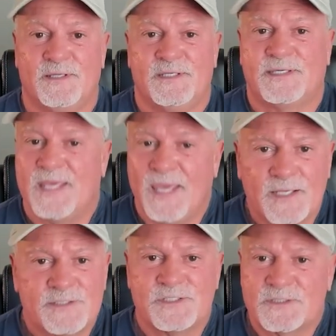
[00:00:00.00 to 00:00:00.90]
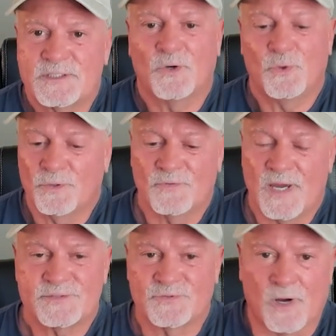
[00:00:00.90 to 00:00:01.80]
you can't just go to a
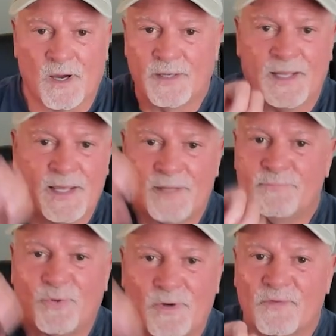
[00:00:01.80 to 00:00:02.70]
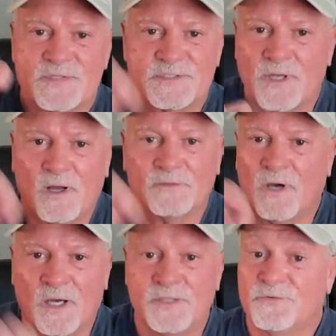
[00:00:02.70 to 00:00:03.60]
restaurant and pour the
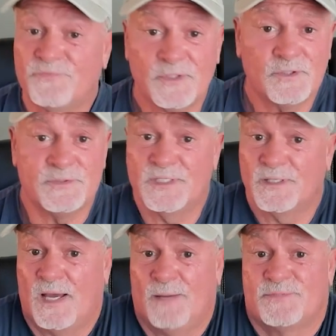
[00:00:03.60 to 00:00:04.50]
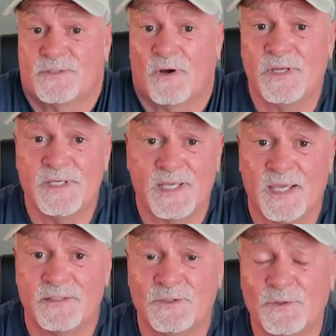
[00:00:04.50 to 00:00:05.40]
salt on your food, I'm sorry, you
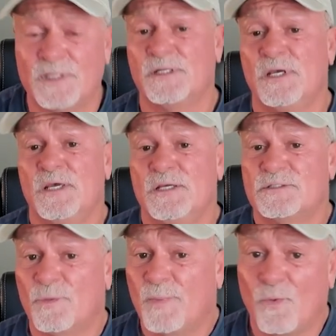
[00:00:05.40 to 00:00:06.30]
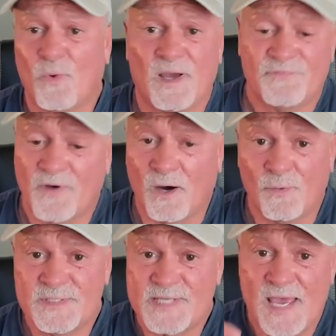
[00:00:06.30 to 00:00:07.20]
can't do it. No. So my wife
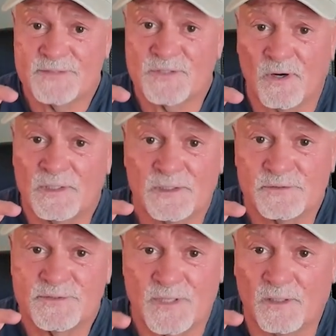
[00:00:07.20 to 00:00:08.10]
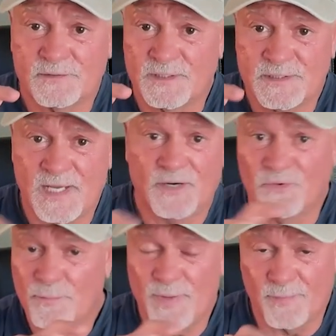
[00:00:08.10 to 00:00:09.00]
always has our little salt
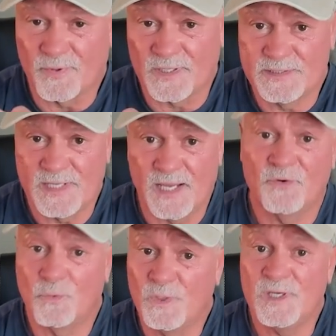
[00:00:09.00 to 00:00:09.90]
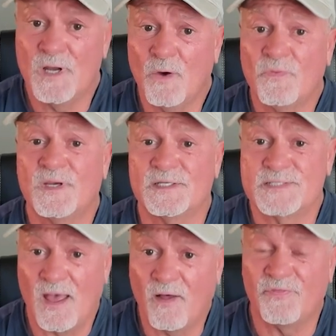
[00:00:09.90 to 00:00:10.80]
container and pepper container, and we know that
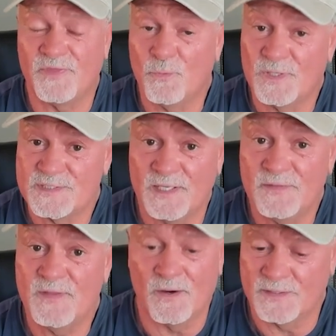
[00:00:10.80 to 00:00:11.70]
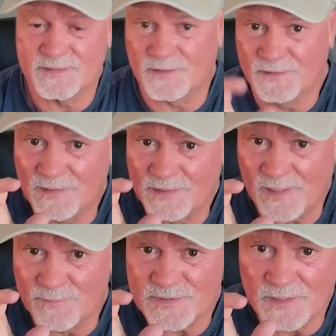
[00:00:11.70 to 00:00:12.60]
it's healthy what's in there. It
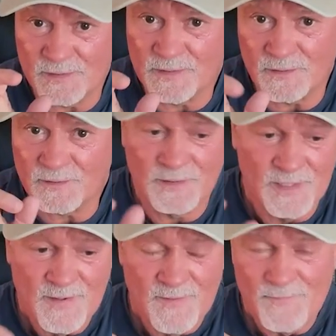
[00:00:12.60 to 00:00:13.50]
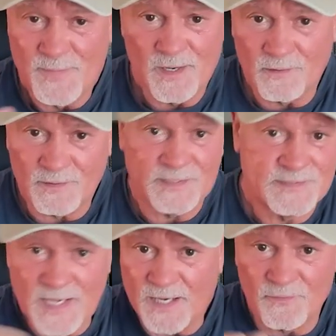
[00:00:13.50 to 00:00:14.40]
comes in a little metal
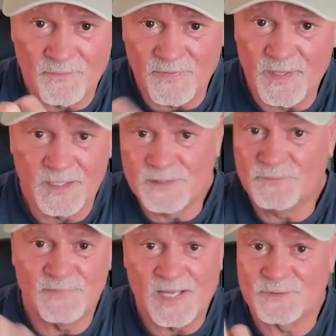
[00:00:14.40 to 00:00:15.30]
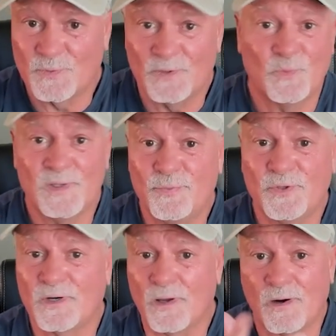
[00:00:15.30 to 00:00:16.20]
container thing, and that's what we
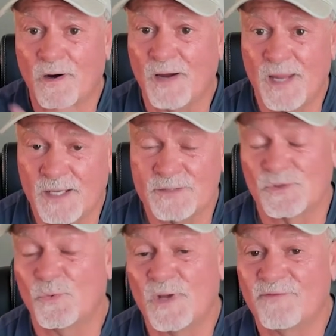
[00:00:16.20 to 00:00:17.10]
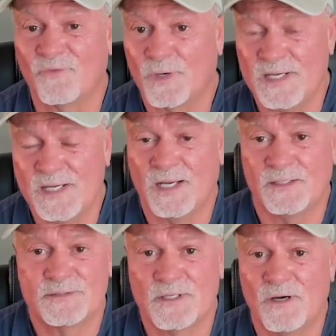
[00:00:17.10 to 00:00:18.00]
put on our eggs or whatever we're
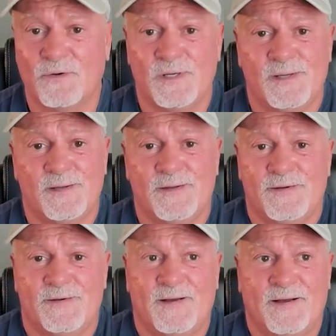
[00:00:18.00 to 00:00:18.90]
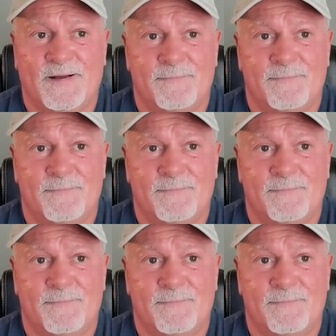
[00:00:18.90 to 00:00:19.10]
eating. So, yep.